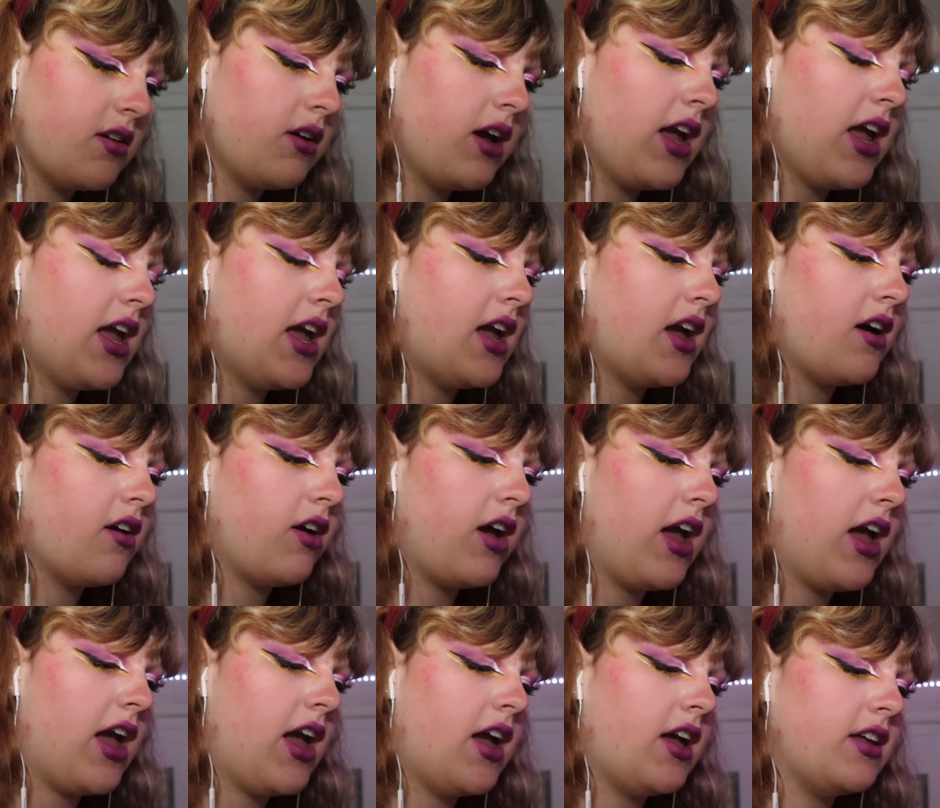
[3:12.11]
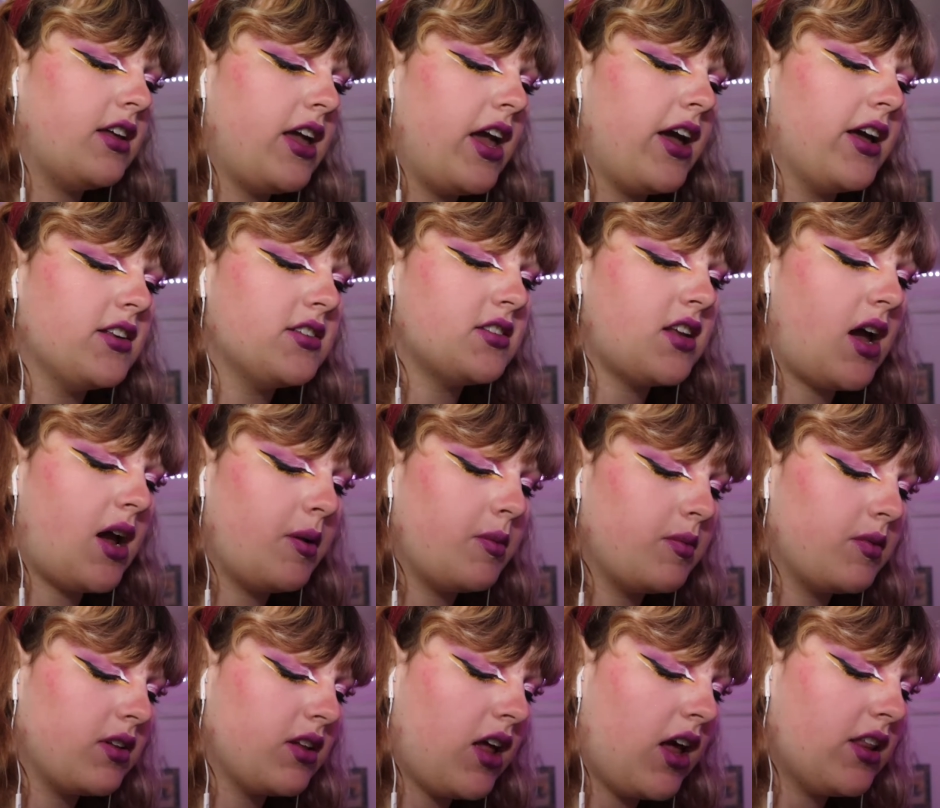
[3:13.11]
Okay. Okay. Yes.
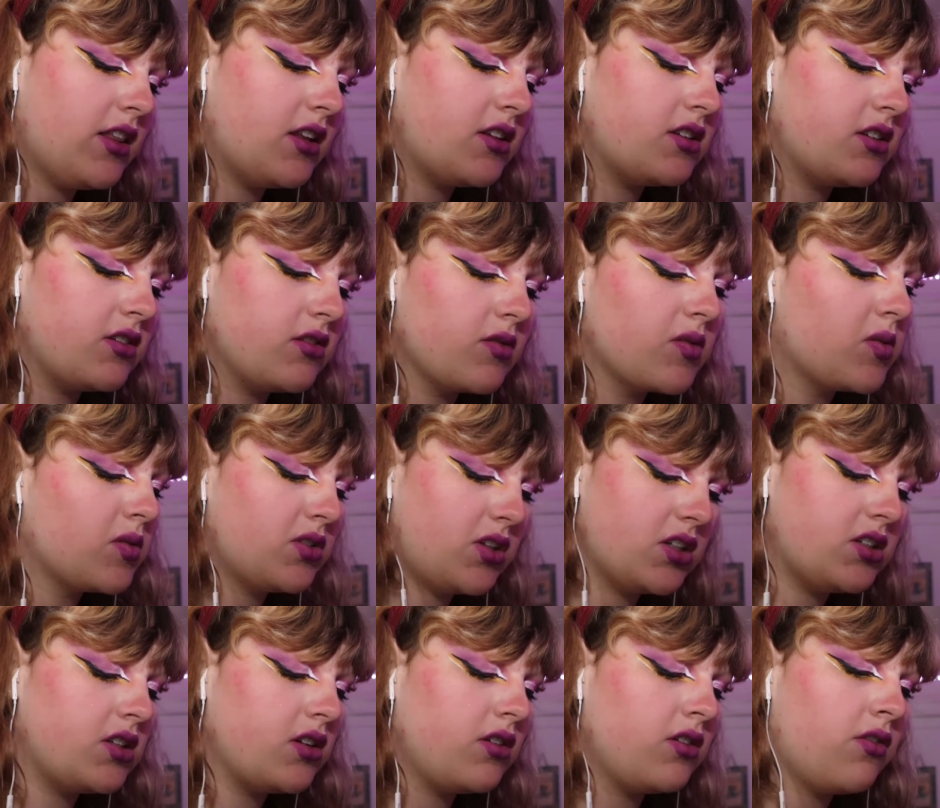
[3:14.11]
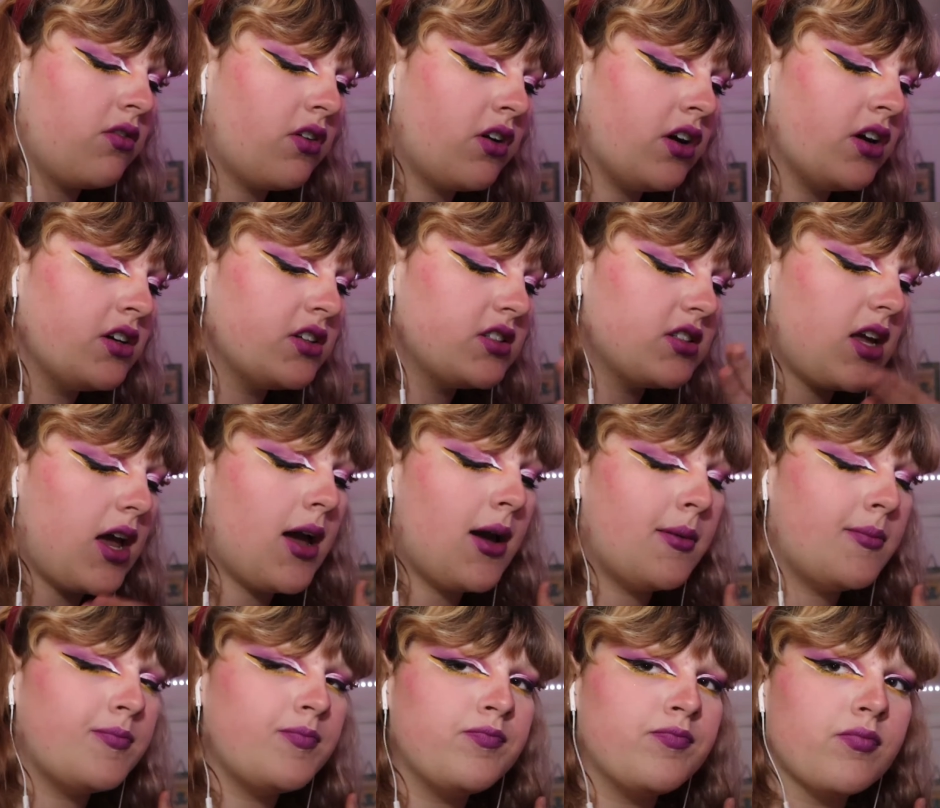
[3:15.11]
I'm um, And the the diverse
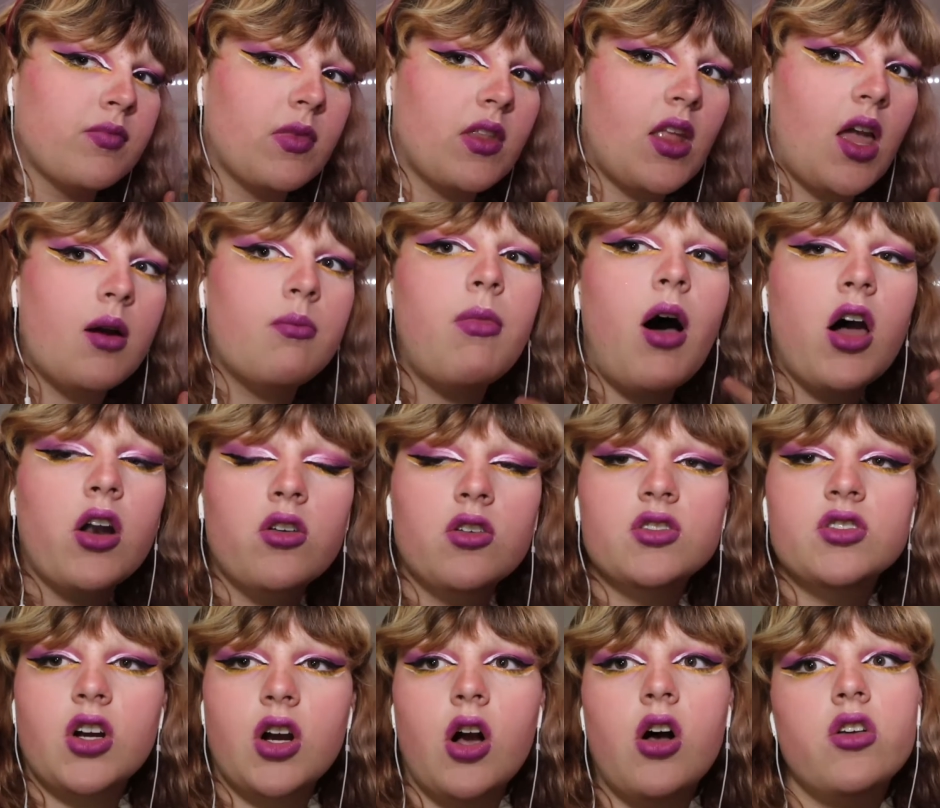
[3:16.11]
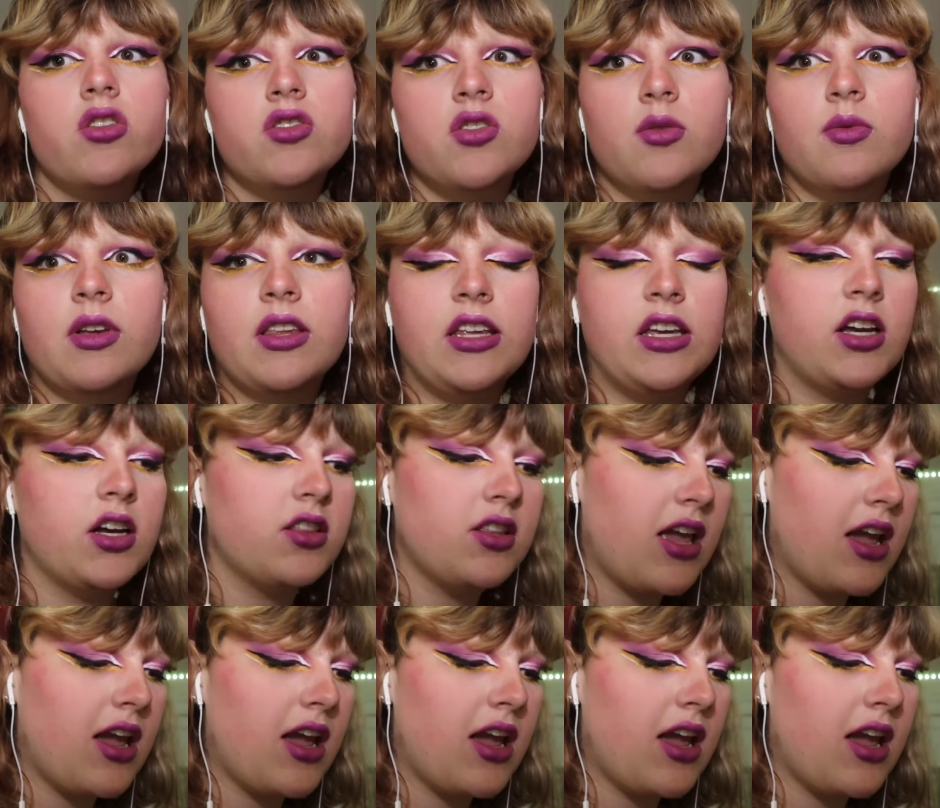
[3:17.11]
um models are also really good.